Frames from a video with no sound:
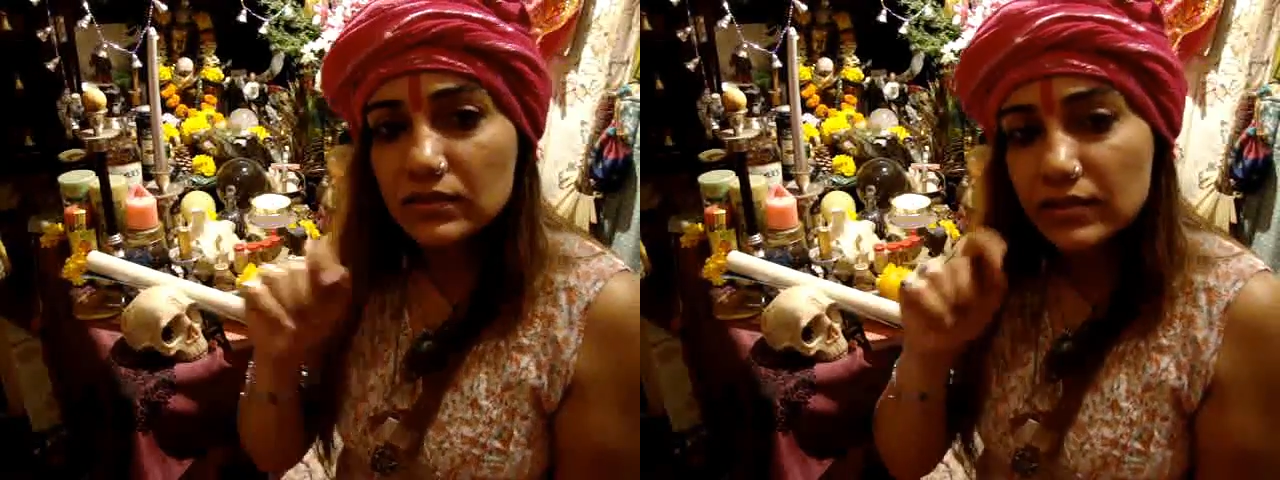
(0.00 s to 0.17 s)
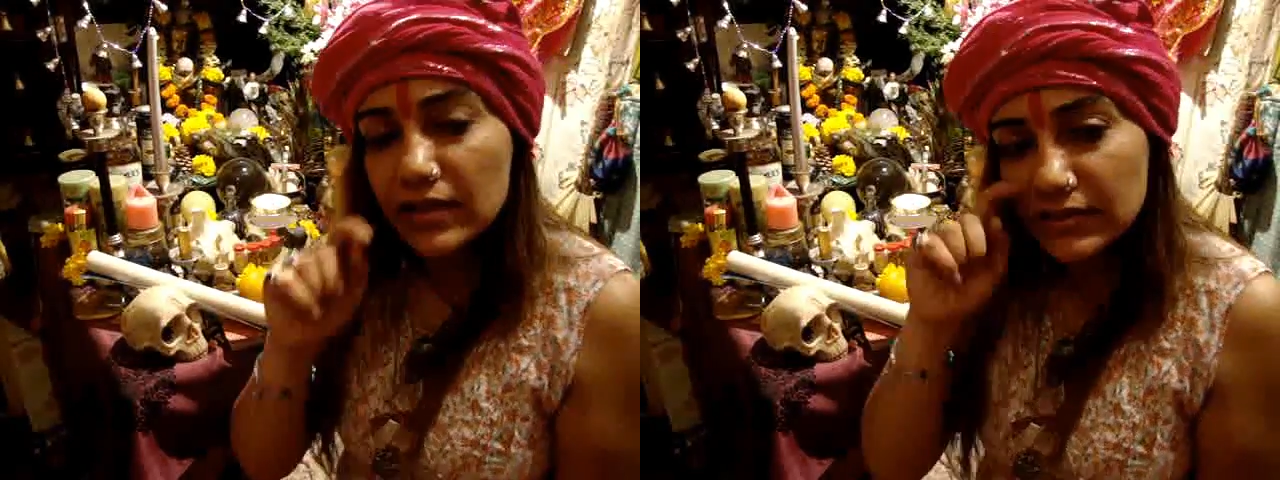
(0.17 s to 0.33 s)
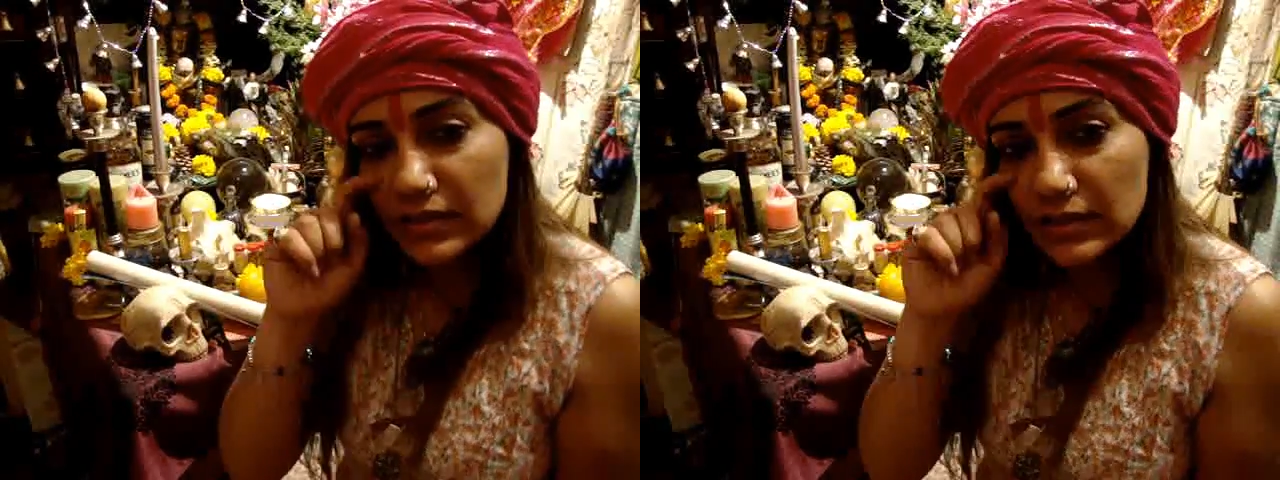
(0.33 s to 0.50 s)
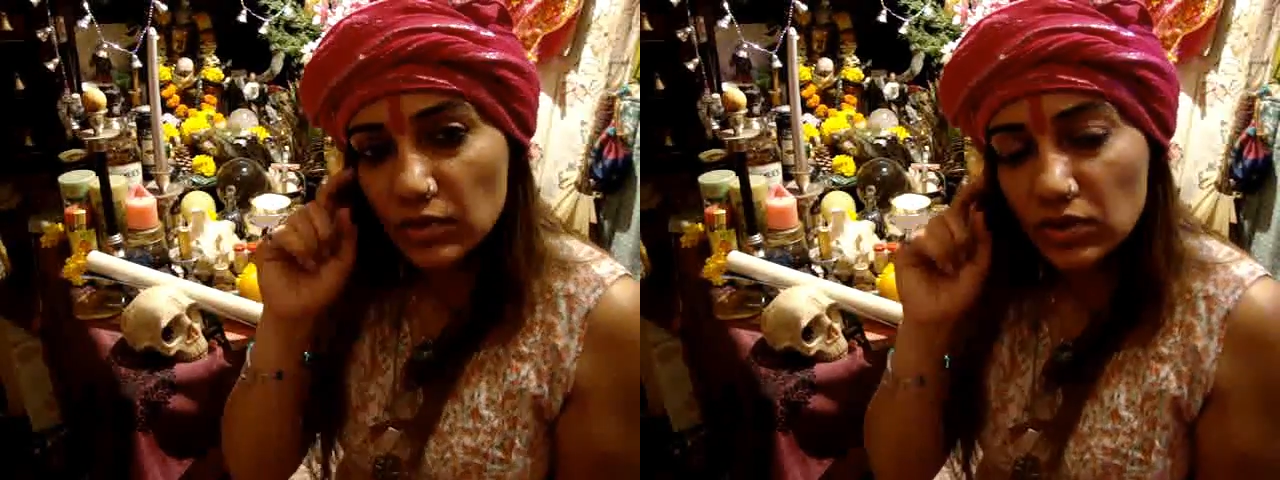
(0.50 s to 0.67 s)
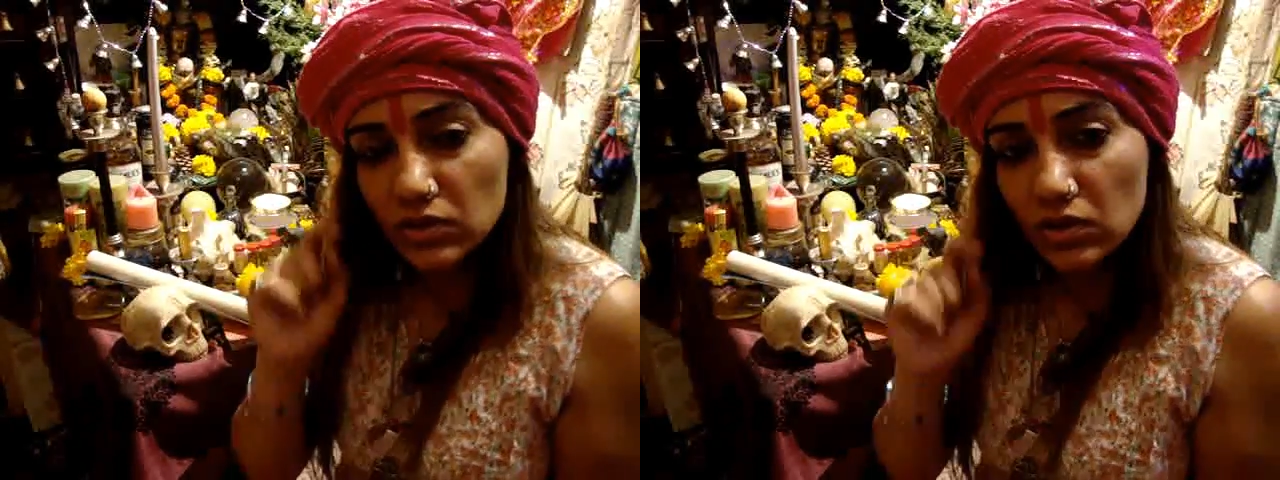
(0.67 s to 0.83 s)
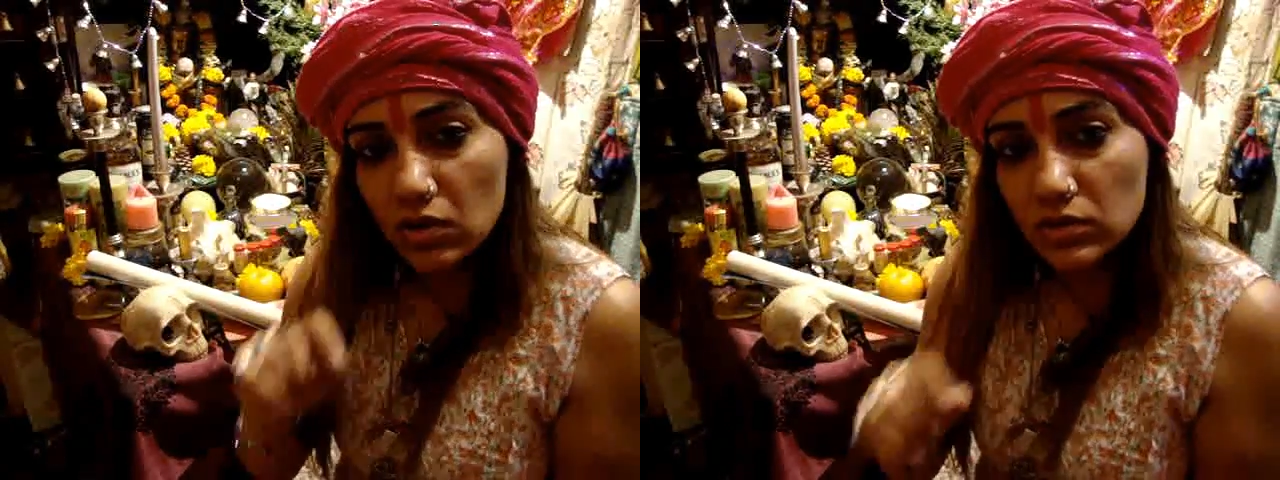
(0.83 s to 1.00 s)
light them
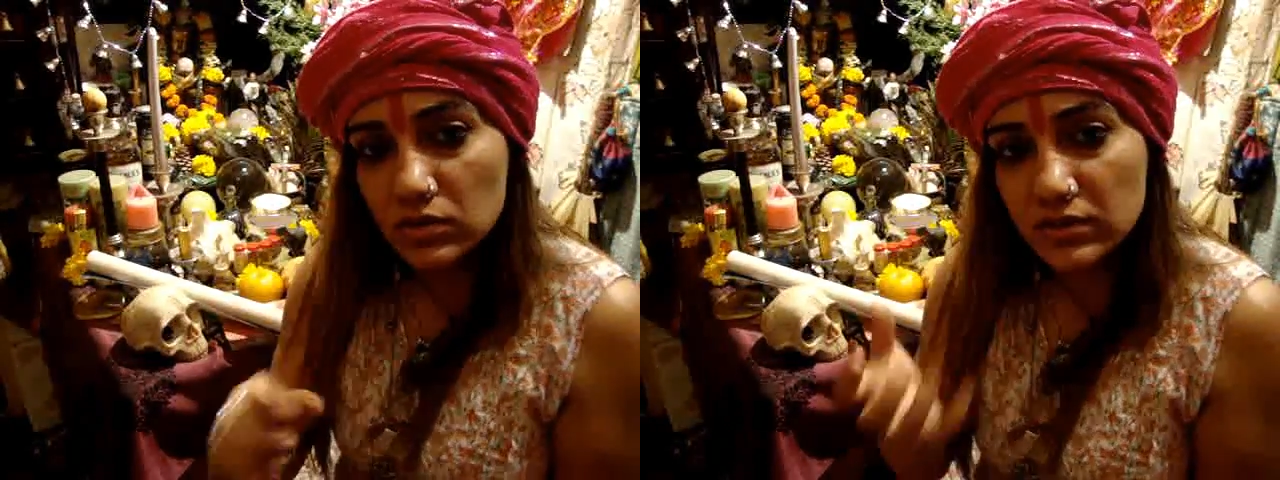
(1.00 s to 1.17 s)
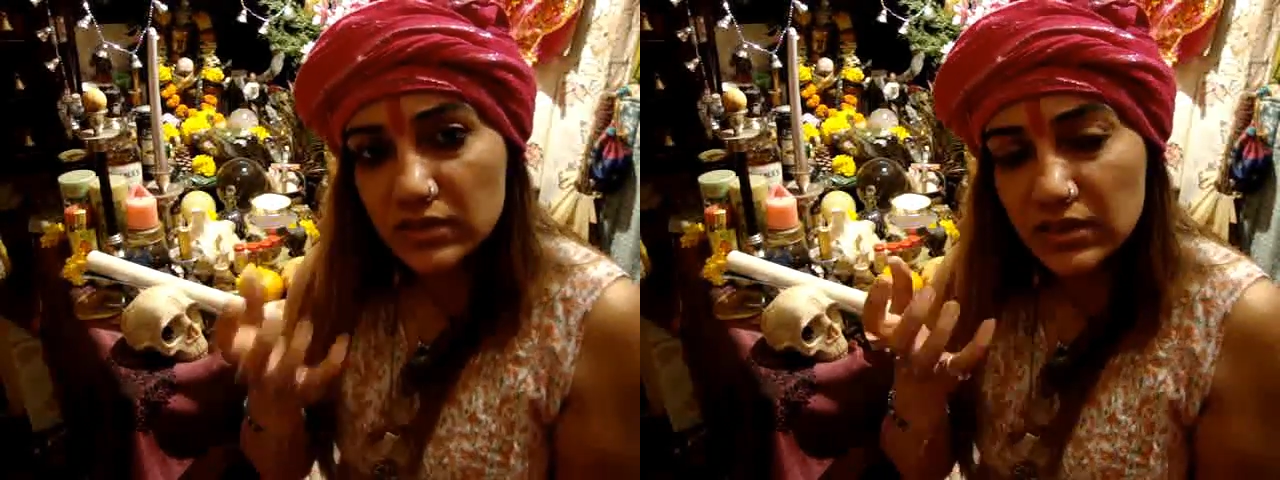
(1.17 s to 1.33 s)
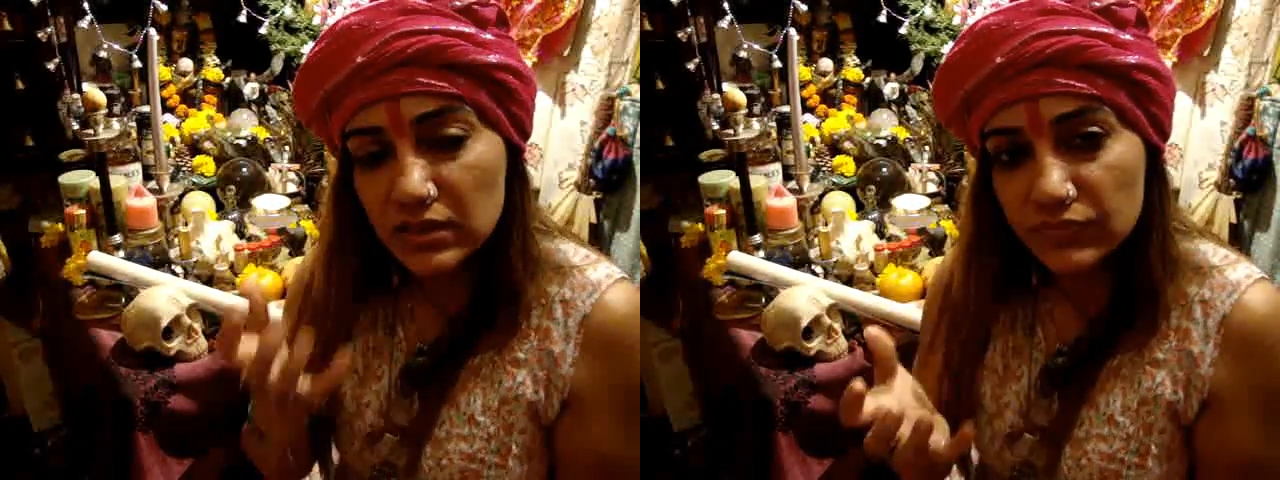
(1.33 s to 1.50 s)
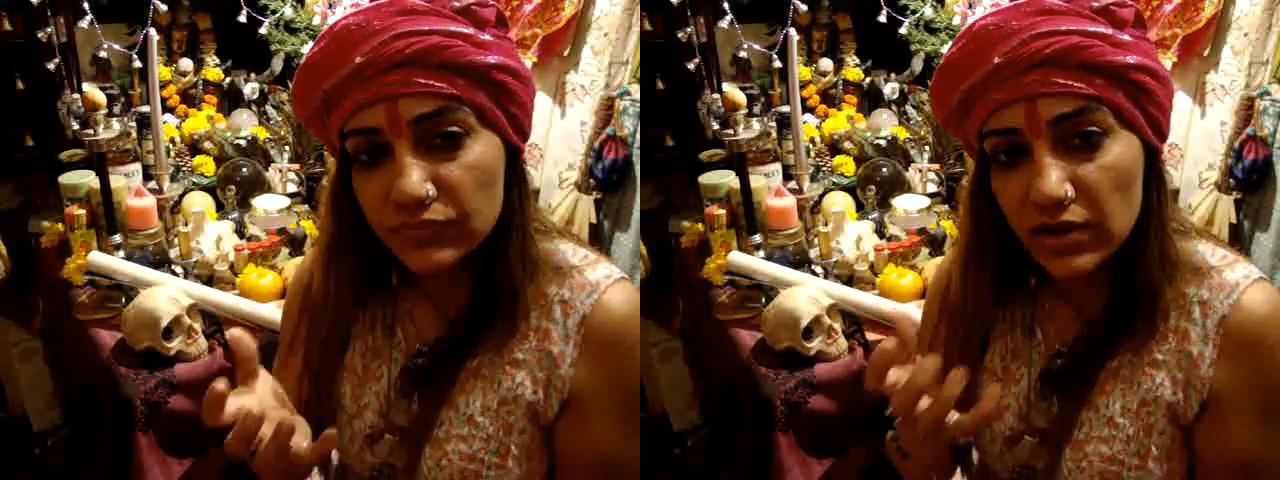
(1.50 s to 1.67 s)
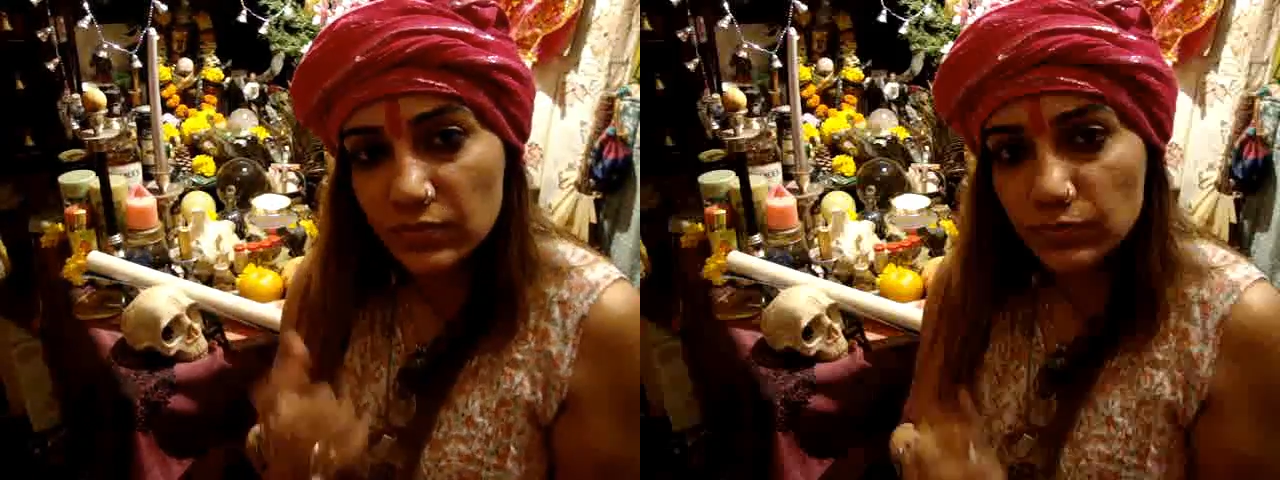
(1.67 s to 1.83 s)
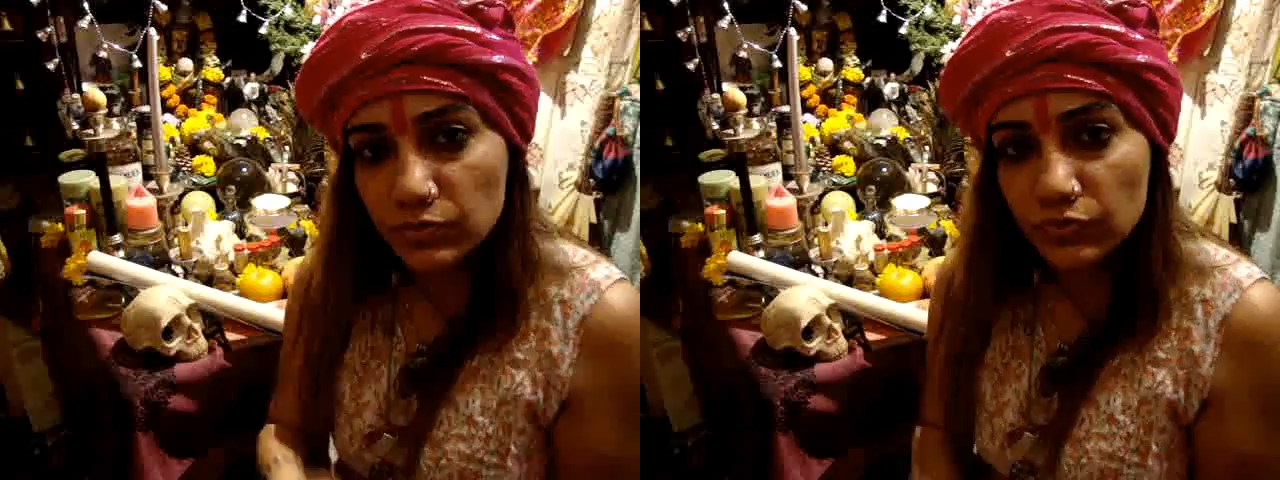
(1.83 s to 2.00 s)
on your altar in a
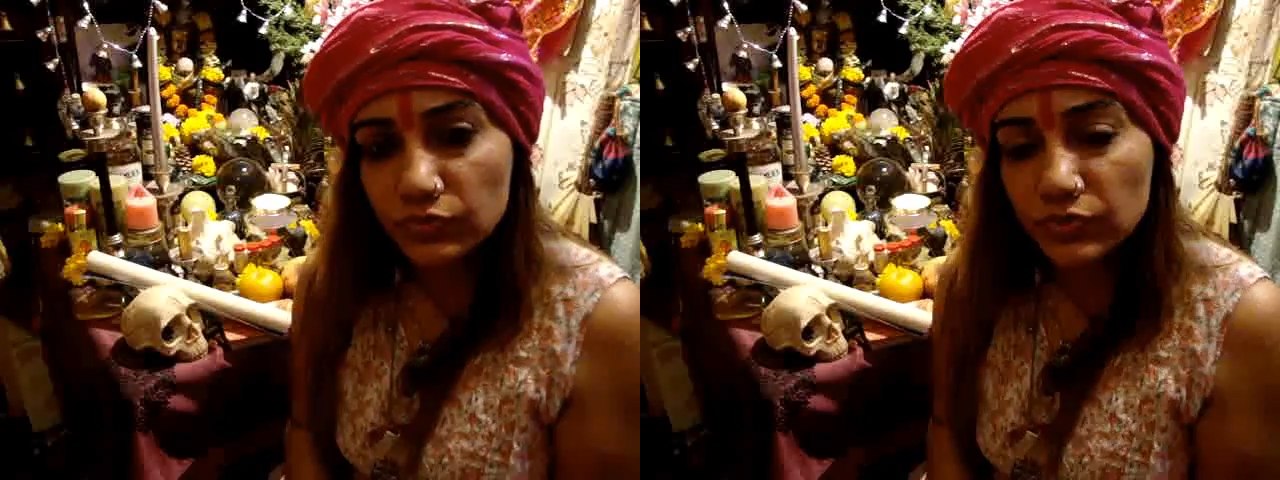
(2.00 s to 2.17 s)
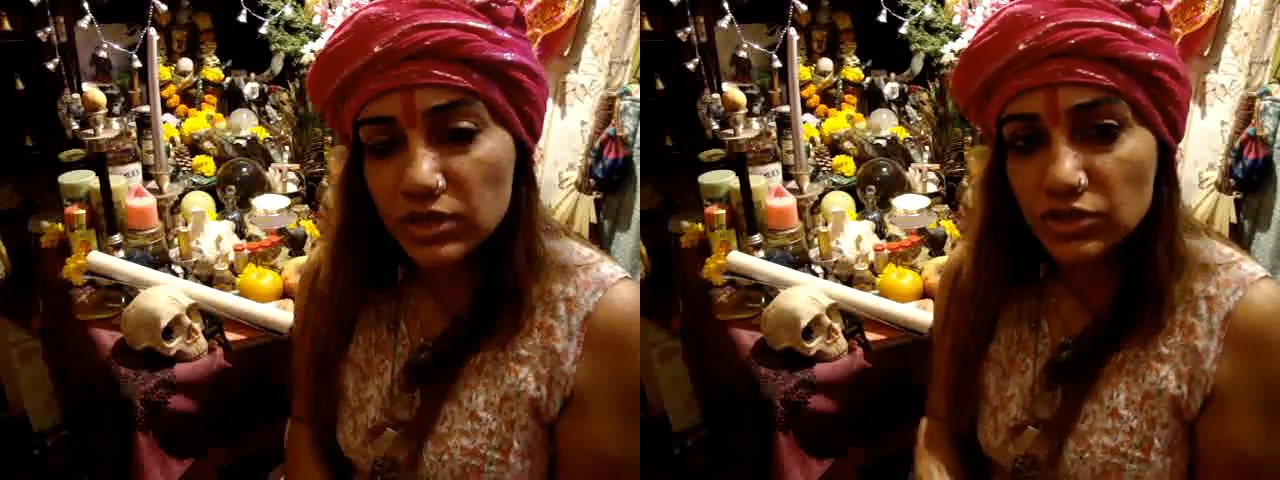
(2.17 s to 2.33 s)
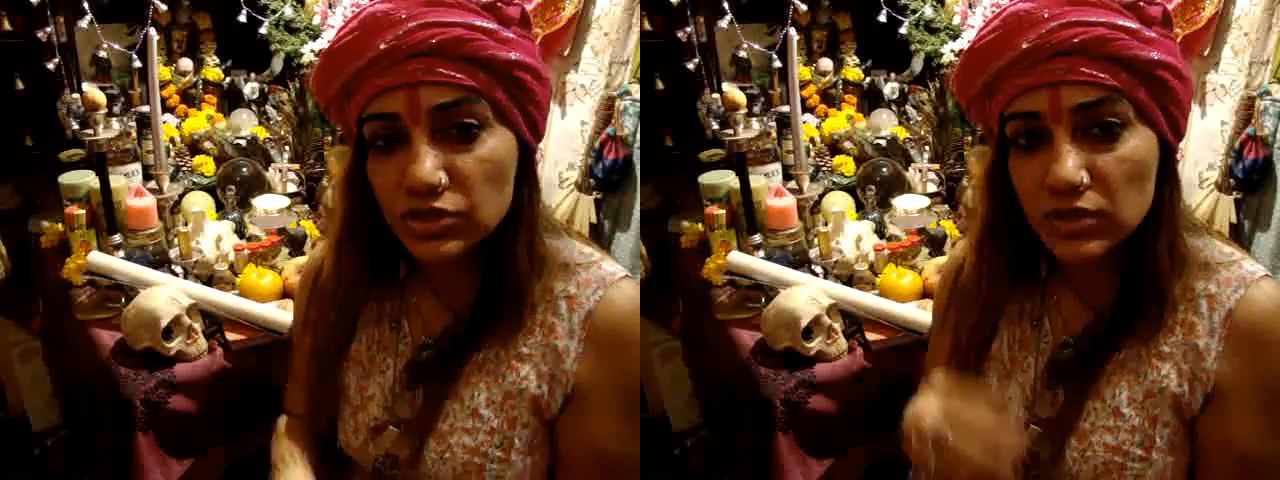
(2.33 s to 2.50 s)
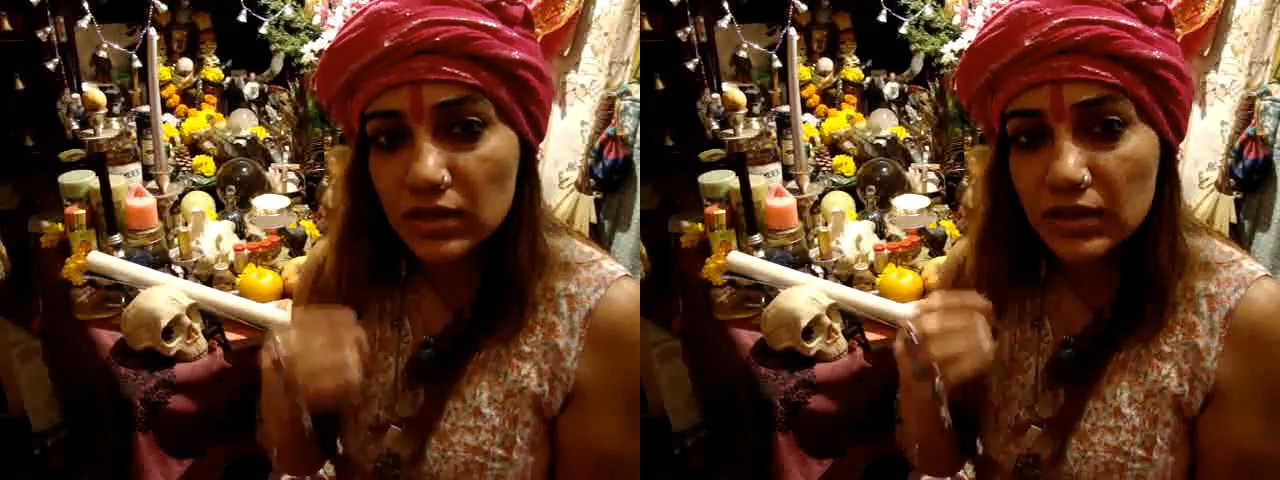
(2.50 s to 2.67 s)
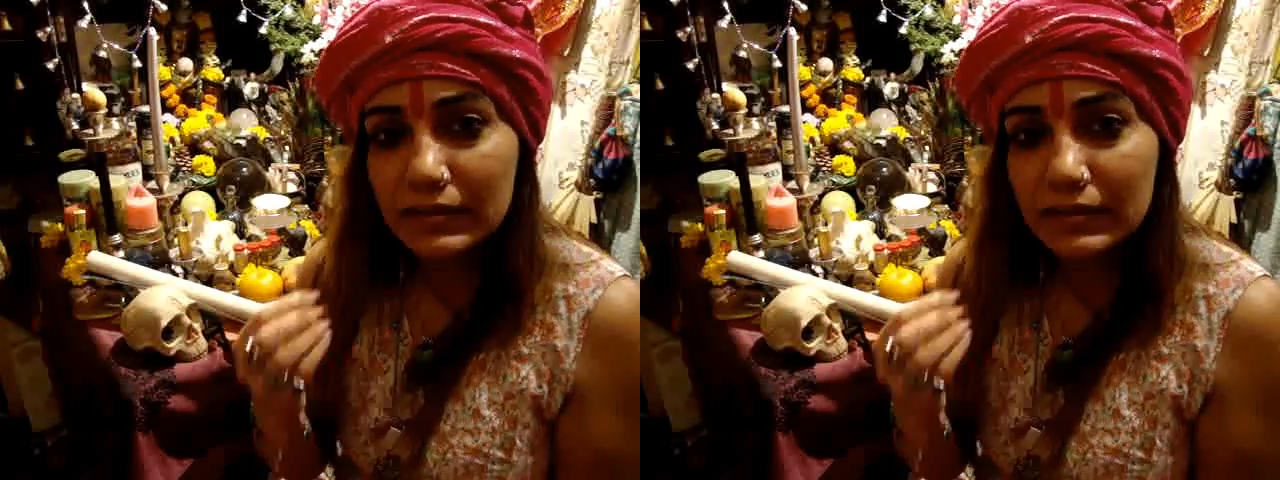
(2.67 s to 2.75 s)
fireproof dish